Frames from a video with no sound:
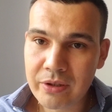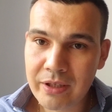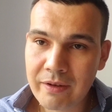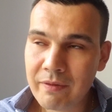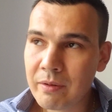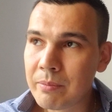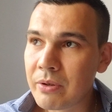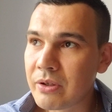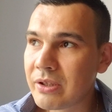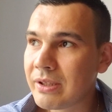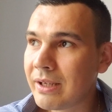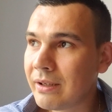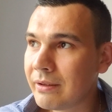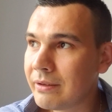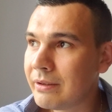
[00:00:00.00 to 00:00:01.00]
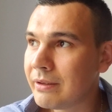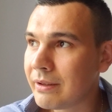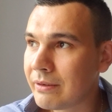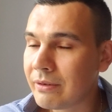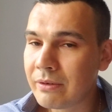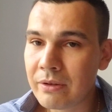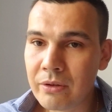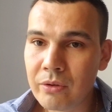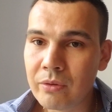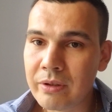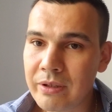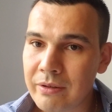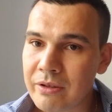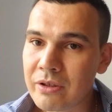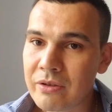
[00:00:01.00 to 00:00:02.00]
Give it a personality and
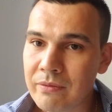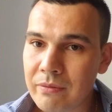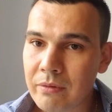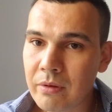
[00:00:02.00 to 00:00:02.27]
literally just